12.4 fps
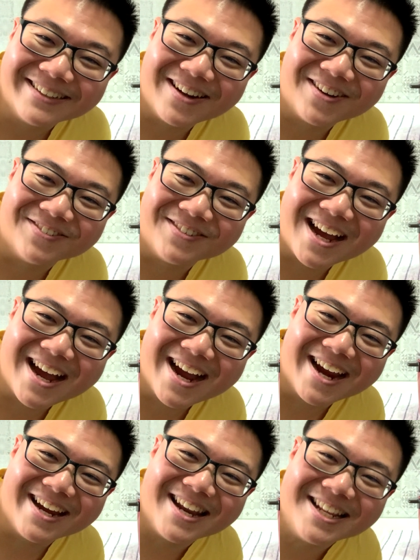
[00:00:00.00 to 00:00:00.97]

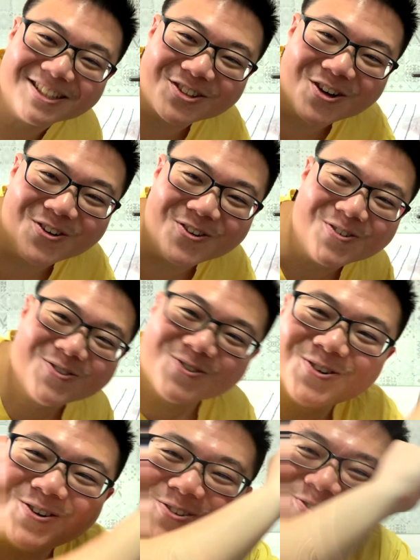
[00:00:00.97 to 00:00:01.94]
Alright, let's go.
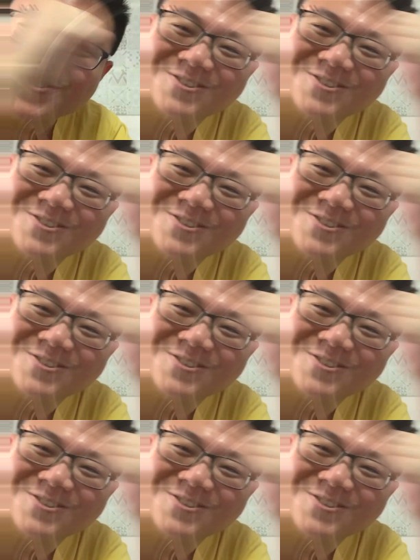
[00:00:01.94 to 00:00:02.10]
Whew.